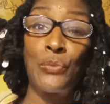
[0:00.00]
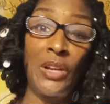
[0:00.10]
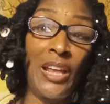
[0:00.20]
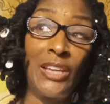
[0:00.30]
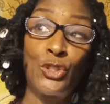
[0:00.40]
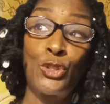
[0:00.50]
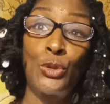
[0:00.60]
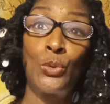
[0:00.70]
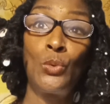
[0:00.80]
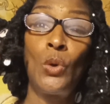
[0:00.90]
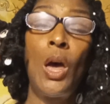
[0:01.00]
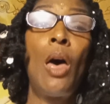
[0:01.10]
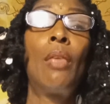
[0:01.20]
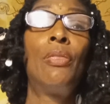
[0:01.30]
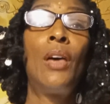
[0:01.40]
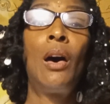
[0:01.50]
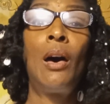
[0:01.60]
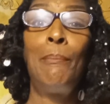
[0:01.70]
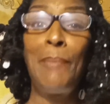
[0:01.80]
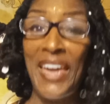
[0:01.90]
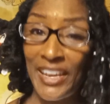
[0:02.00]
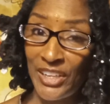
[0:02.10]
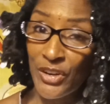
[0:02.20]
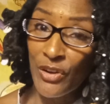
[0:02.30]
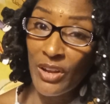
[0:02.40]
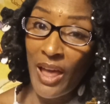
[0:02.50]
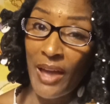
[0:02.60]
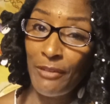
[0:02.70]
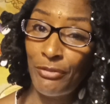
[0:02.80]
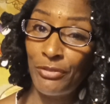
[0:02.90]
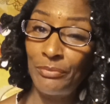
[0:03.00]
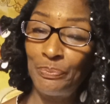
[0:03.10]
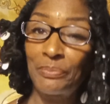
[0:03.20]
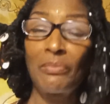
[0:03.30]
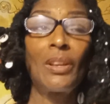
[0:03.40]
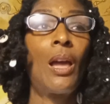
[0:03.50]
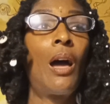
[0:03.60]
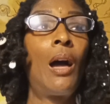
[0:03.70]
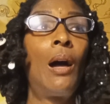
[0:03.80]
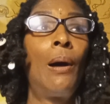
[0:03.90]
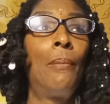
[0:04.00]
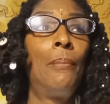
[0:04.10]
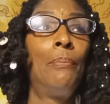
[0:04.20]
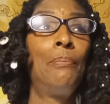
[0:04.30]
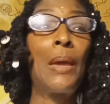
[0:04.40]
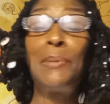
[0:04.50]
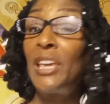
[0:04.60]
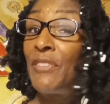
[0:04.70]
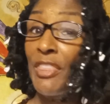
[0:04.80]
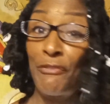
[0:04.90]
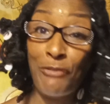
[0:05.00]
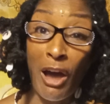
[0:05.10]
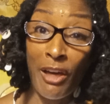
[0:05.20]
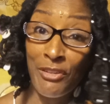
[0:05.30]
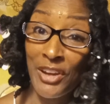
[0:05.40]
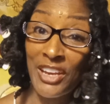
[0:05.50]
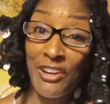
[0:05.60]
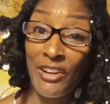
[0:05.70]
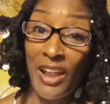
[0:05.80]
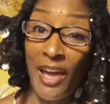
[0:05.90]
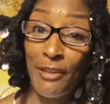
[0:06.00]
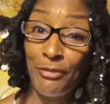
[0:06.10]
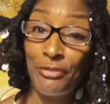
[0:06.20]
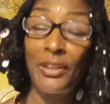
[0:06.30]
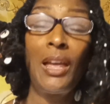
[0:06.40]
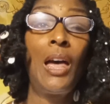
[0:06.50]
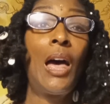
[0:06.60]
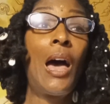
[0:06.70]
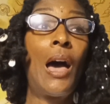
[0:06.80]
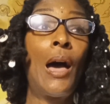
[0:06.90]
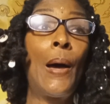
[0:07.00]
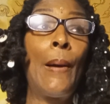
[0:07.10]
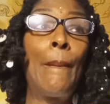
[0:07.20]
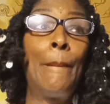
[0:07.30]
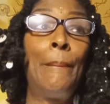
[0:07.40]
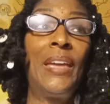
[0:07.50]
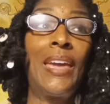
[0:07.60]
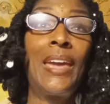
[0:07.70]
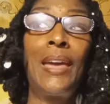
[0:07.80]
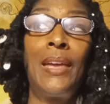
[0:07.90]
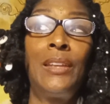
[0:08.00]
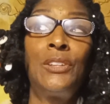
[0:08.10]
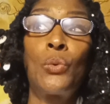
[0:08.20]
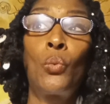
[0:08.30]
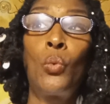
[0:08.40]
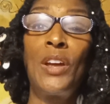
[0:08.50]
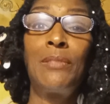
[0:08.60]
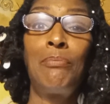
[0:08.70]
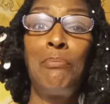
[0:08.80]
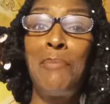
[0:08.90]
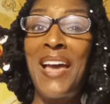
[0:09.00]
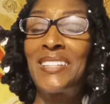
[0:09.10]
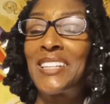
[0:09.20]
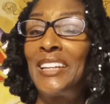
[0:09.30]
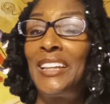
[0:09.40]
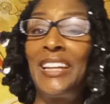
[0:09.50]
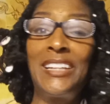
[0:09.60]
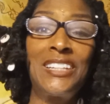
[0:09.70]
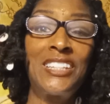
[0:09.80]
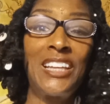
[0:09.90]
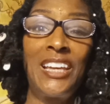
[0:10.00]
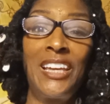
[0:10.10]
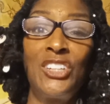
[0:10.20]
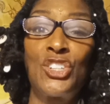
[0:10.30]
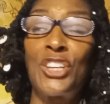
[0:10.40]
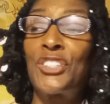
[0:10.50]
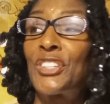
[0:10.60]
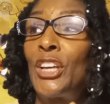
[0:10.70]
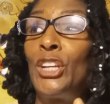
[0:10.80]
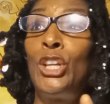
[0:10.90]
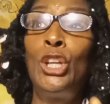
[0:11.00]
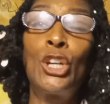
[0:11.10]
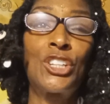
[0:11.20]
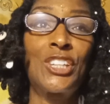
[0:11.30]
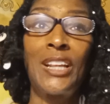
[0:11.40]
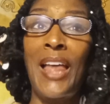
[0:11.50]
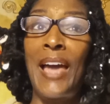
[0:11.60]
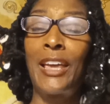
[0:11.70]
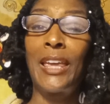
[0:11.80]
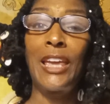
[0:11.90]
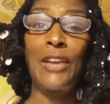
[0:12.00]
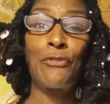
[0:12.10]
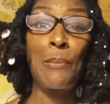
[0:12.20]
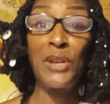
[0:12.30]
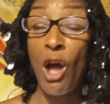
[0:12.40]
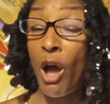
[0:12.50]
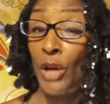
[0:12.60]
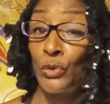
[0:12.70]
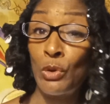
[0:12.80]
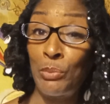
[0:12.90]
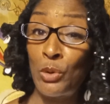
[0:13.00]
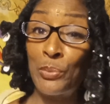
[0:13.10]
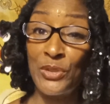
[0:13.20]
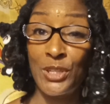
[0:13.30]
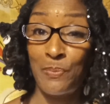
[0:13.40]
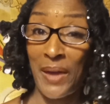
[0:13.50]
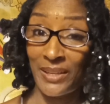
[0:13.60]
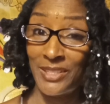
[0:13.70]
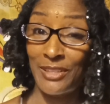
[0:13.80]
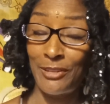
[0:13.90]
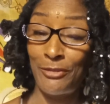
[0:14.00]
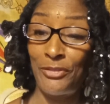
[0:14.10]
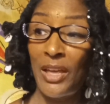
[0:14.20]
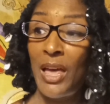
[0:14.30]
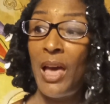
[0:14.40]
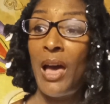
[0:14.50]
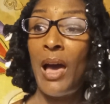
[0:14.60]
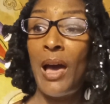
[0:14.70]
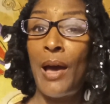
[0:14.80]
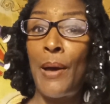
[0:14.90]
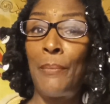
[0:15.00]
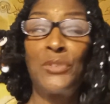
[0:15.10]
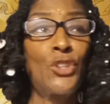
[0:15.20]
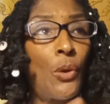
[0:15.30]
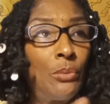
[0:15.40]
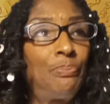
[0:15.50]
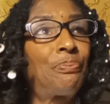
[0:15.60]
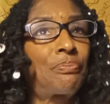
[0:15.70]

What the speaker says: it relates to the man in her life, maybe even the father in her life, and what masculinity just looks like from an honorable perspective. So